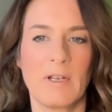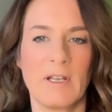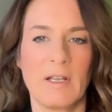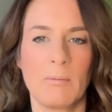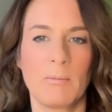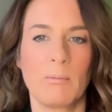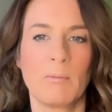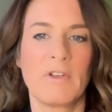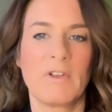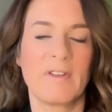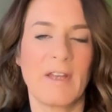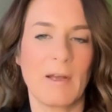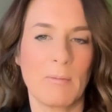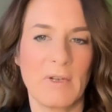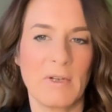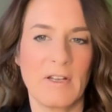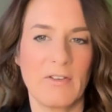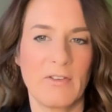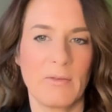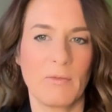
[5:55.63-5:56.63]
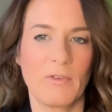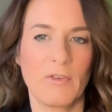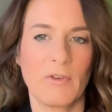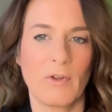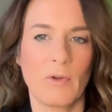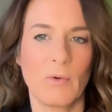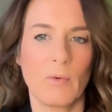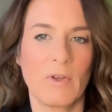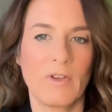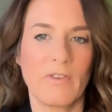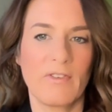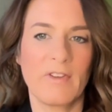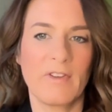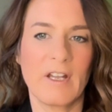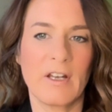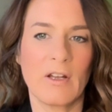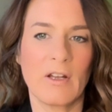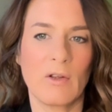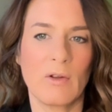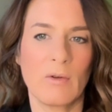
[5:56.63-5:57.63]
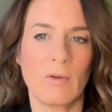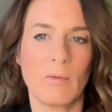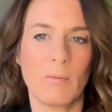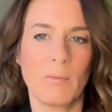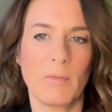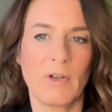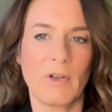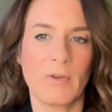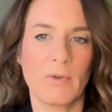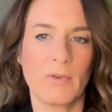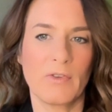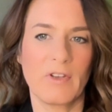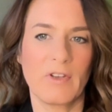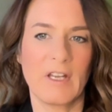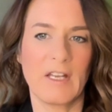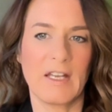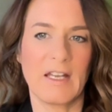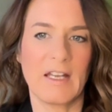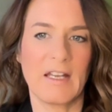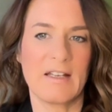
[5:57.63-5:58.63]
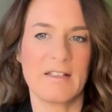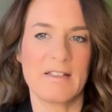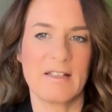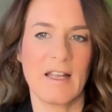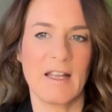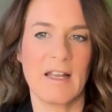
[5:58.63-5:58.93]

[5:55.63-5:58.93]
metabolism. So a xenobiotic is